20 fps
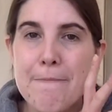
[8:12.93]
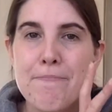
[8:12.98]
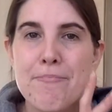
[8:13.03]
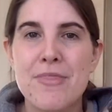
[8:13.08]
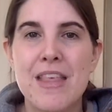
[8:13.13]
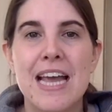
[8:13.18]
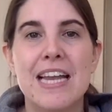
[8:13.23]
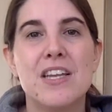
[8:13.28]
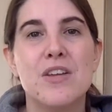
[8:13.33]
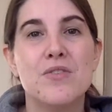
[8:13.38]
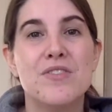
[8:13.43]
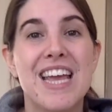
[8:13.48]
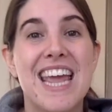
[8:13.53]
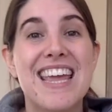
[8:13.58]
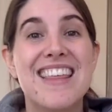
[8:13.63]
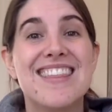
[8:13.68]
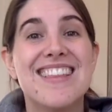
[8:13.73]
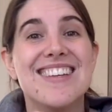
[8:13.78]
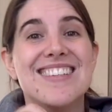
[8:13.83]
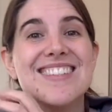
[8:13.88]
Then you
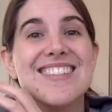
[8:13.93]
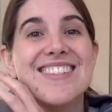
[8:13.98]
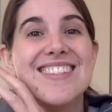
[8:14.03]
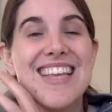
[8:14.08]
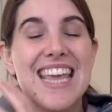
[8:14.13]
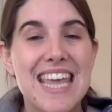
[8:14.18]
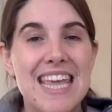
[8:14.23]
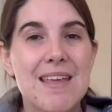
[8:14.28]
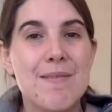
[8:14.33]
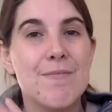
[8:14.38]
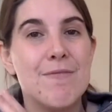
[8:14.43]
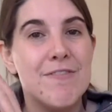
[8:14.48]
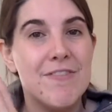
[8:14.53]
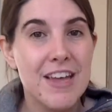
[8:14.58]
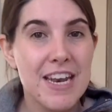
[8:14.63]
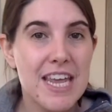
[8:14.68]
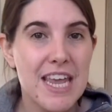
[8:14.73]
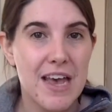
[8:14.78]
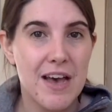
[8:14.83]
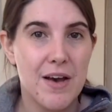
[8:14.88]
take the same
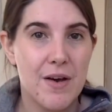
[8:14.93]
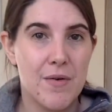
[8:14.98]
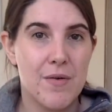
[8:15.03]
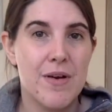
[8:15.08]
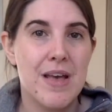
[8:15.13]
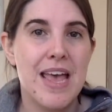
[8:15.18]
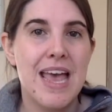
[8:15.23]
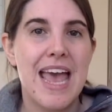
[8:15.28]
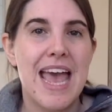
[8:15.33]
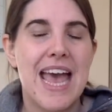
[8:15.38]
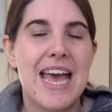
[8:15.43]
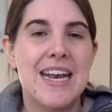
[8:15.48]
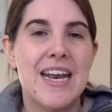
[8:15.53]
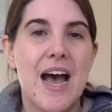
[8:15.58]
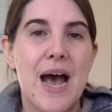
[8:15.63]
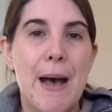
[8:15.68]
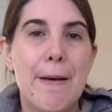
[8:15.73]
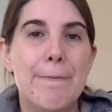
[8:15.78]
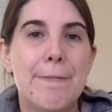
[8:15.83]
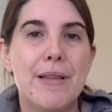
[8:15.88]
video and
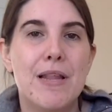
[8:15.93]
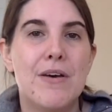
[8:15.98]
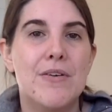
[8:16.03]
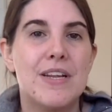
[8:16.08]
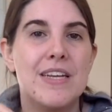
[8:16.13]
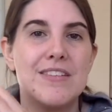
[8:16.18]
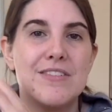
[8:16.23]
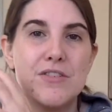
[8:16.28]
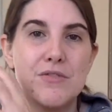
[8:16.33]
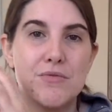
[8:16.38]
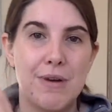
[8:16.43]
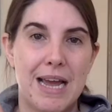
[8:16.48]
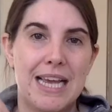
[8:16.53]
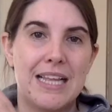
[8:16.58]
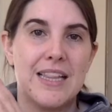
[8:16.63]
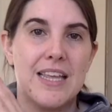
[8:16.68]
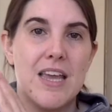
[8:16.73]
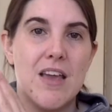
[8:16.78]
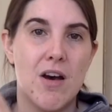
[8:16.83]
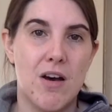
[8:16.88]
upload it
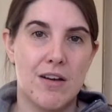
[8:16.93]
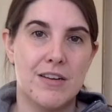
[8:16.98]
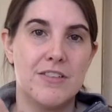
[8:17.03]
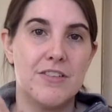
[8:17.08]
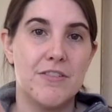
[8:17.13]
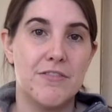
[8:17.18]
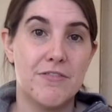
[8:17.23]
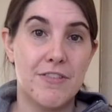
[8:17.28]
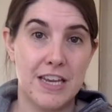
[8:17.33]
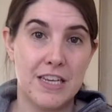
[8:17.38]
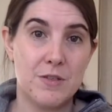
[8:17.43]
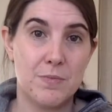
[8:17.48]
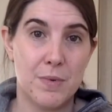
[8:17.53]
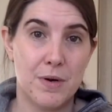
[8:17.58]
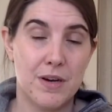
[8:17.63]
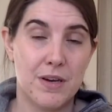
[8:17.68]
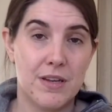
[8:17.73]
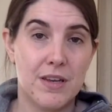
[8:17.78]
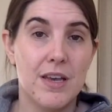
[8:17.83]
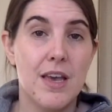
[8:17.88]
directly onto
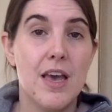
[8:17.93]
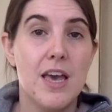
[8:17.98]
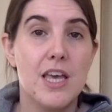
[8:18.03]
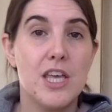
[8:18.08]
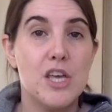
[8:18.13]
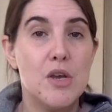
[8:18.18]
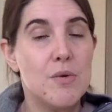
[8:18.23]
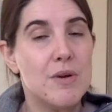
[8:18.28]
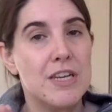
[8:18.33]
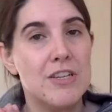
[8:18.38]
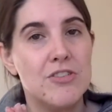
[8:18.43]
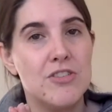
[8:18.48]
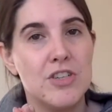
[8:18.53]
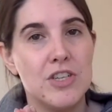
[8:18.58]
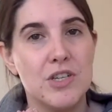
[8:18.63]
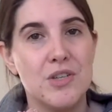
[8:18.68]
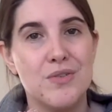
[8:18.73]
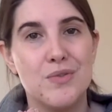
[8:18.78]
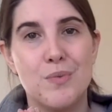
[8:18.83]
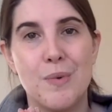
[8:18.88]
Facebook. You can
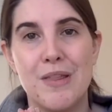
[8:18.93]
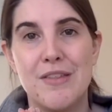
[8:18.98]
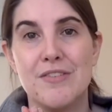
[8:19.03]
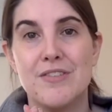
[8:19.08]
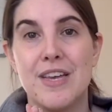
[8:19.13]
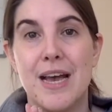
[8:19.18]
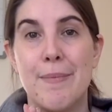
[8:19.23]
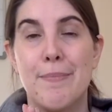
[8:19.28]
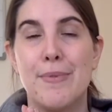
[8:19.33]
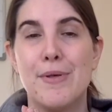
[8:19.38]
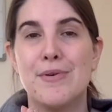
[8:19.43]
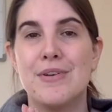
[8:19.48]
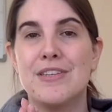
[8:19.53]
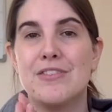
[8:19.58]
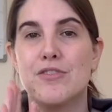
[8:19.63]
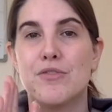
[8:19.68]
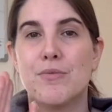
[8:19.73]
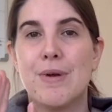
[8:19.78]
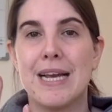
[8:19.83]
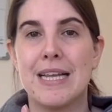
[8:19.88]
choose whether to upload it
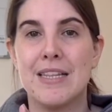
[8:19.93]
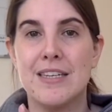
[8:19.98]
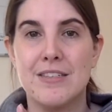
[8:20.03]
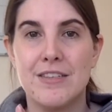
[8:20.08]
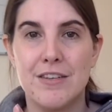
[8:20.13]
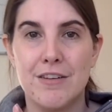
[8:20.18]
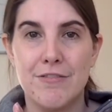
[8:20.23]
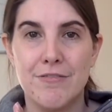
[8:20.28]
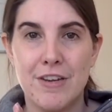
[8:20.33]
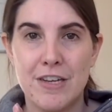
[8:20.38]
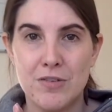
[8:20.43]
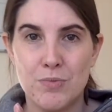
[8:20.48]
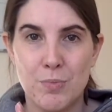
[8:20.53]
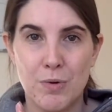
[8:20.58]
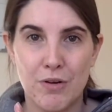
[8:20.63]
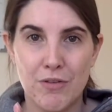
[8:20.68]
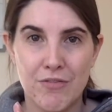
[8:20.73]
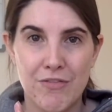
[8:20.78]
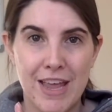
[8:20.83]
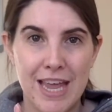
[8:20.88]
directly to your
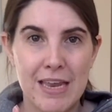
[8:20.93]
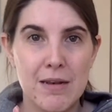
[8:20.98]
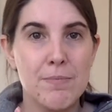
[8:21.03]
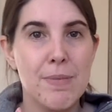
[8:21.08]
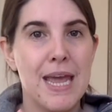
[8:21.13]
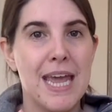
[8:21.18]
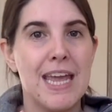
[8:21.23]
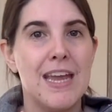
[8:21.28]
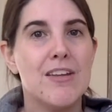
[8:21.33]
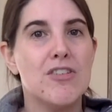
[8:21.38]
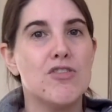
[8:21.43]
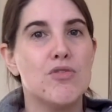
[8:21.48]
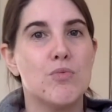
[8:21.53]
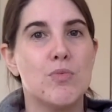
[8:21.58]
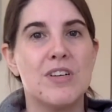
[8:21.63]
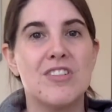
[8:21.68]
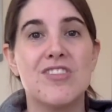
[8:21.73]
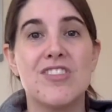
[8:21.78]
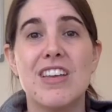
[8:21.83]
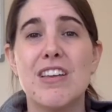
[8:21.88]
Facebook fan page,
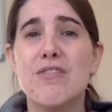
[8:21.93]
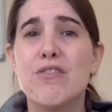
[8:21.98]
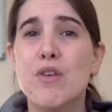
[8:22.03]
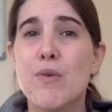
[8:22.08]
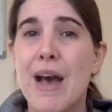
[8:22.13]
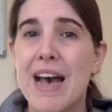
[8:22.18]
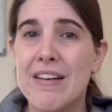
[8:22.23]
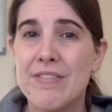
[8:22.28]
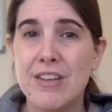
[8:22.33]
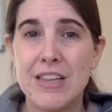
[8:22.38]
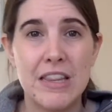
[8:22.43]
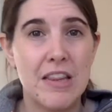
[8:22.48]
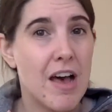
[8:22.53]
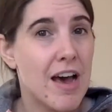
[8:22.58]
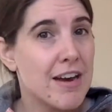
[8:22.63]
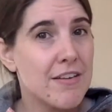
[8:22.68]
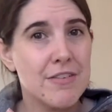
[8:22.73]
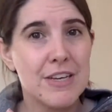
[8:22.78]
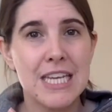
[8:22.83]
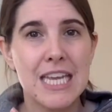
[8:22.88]
which if you have a
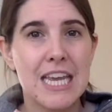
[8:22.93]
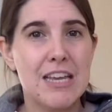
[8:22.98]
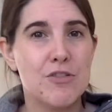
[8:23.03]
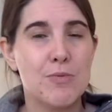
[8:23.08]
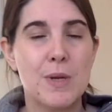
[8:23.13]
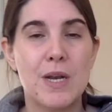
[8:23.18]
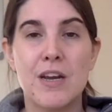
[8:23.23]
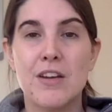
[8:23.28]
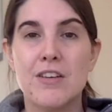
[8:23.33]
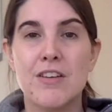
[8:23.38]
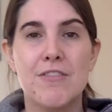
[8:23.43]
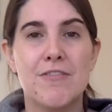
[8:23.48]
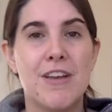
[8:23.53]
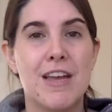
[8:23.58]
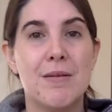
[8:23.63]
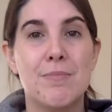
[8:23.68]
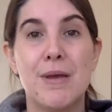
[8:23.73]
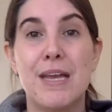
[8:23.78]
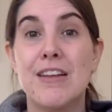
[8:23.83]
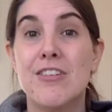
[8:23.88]
lot of engagement on your
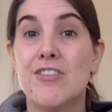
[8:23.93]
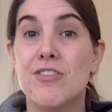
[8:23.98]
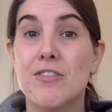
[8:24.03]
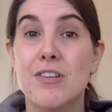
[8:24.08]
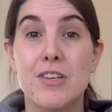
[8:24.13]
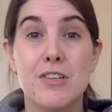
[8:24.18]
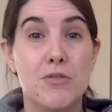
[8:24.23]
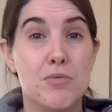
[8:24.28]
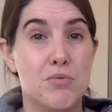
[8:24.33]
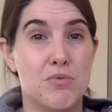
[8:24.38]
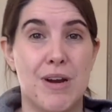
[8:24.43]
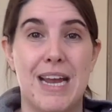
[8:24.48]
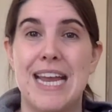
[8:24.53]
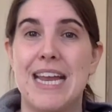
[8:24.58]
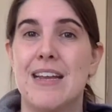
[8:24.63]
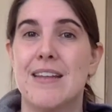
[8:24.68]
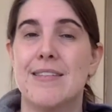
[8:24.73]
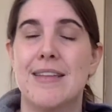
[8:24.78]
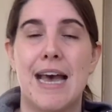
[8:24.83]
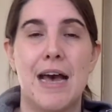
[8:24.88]
fan page,
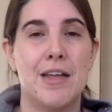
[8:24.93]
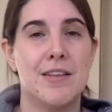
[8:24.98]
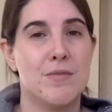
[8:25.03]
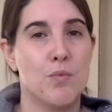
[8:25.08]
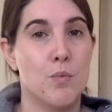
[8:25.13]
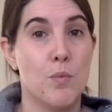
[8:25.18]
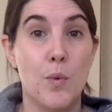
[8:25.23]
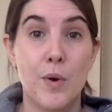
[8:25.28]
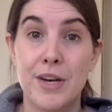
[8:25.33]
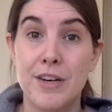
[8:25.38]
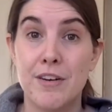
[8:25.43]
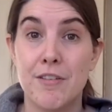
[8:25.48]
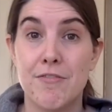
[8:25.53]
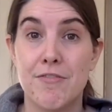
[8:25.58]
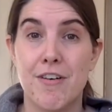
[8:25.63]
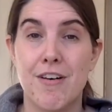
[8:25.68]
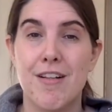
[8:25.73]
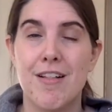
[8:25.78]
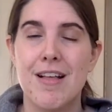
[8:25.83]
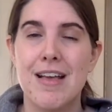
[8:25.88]
great, that's
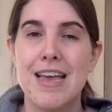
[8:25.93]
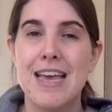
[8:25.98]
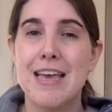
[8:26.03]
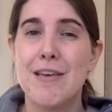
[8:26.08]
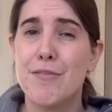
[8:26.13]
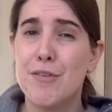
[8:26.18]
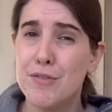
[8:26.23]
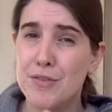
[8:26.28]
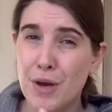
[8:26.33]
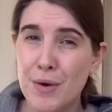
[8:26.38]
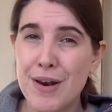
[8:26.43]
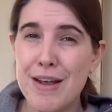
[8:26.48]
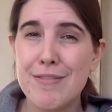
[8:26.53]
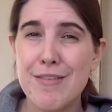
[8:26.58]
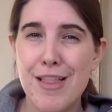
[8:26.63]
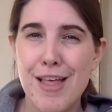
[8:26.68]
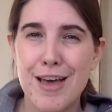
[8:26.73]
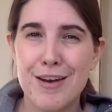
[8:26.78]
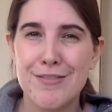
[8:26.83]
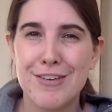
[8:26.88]
wonderful. If you don't have
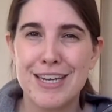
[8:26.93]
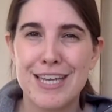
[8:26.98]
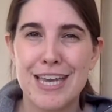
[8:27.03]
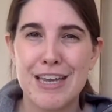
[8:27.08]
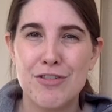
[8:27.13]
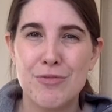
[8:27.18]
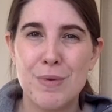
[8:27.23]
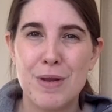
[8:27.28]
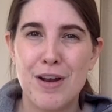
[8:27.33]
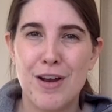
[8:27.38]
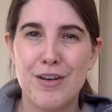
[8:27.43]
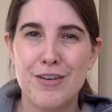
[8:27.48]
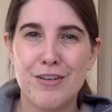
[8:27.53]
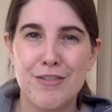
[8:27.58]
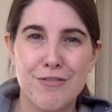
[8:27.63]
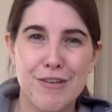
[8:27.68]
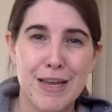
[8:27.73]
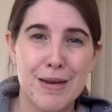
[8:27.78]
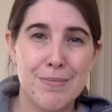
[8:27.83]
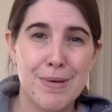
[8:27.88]
a lot of engagement on your
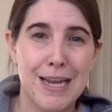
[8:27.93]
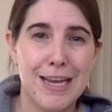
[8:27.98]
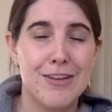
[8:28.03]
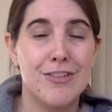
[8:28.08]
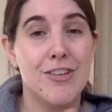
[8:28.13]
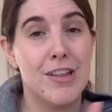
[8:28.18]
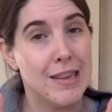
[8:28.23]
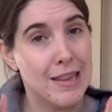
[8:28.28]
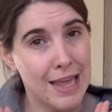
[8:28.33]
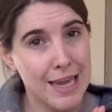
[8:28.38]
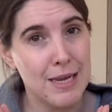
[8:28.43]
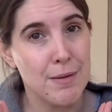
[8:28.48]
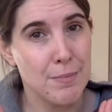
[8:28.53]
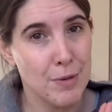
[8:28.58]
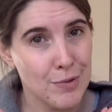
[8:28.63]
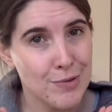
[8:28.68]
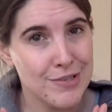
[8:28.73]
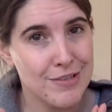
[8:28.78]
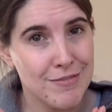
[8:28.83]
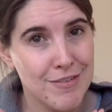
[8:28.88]
fan page, like
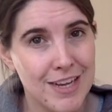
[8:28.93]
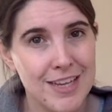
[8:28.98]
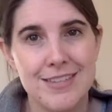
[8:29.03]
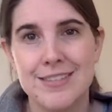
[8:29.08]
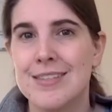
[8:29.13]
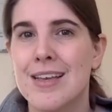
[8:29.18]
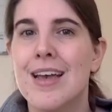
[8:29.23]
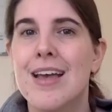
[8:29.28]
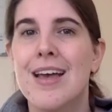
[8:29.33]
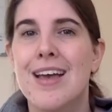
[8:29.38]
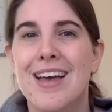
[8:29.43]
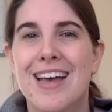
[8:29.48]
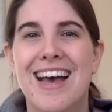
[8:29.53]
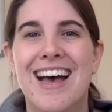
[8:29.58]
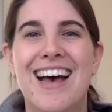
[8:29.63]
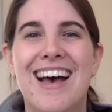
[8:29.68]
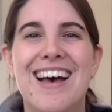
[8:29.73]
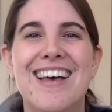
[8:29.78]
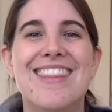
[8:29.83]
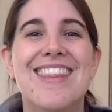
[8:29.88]
most of us,
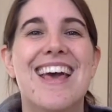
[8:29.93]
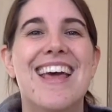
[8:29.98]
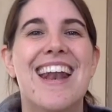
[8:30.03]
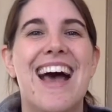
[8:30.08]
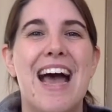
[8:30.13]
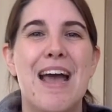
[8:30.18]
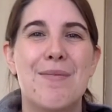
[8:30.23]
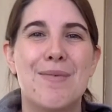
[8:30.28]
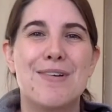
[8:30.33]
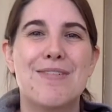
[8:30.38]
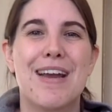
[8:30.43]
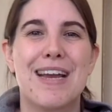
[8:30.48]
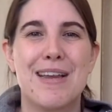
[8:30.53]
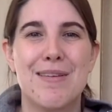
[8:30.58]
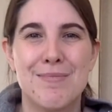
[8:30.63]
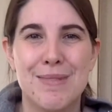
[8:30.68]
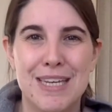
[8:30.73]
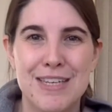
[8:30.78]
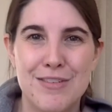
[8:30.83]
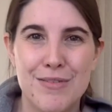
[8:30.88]
then I would
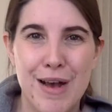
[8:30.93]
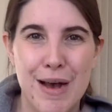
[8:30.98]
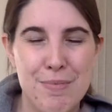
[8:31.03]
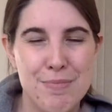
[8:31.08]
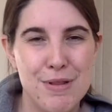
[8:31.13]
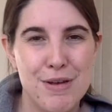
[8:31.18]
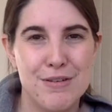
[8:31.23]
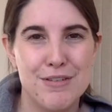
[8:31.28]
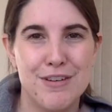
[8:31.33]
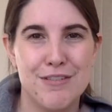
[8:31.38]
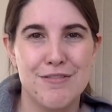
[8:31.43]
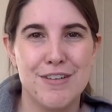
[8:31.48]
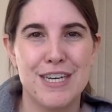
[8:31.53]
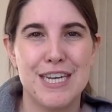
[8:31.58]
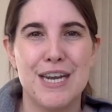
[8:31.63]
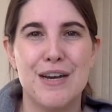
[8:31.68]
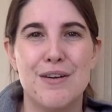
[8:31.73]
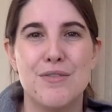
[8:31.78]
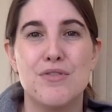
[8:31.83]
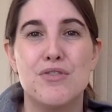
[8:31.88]
recommend you upload your
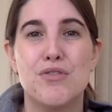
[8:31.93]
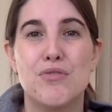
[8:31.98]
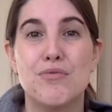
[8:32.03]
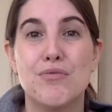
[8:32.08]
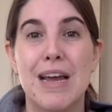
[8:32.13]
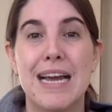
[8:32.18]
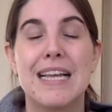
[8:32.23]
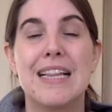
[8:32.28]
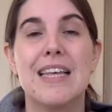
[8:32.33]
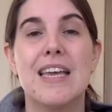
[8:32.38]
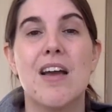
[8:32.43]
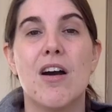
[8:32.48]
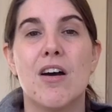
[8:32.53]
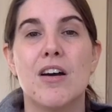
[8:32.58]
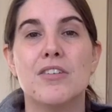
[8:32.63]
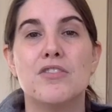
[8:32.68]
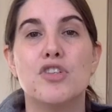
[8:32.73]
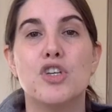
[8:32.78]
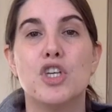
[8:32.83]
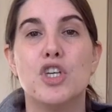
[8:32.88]
video directly
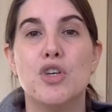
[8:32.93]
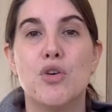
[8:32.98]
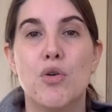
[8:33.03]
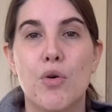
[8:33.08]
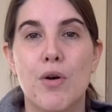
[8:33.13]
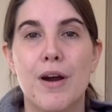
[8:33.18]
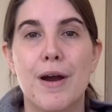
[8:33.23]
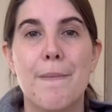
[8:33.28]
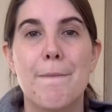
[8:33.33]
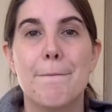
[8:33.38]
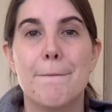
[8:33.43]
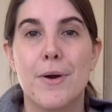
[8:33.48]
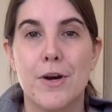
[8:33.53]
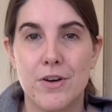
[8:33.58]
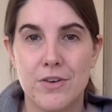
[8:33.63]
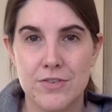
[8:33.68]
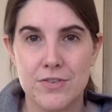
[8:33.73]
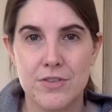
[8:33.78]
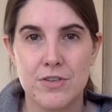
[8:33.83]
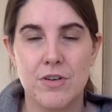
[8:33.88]
onto your
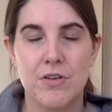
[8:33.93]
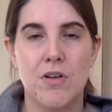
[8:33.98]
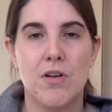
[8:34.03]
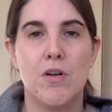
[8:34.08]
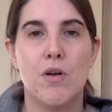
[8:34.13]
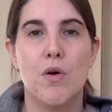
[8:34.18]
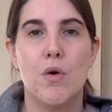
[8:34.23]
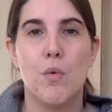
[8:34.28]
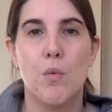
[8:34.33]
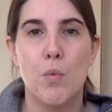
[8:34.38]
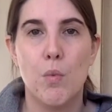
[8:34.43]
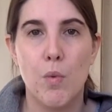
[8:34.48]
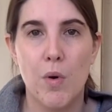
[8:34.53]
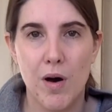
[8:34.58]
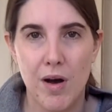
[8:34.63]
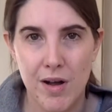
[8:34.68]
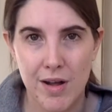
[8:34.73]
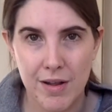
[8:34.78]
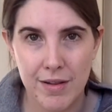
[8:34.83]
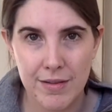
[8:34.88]
personal
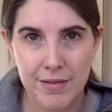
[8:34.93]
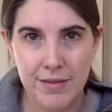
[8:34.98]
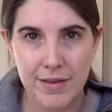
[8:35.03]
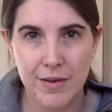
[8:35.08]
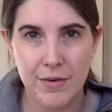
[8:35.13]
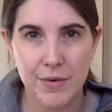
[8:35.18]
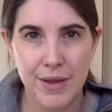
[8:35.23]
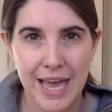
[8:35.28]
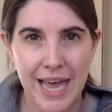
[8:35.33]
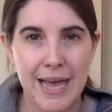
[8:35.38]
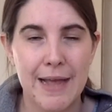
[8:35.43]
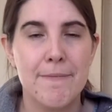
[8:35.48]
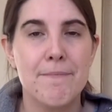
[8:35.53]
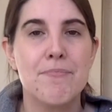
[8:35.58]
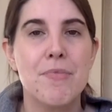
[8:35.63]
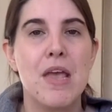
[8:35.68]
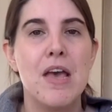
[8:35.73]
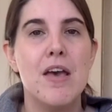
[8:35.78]
wall, okay?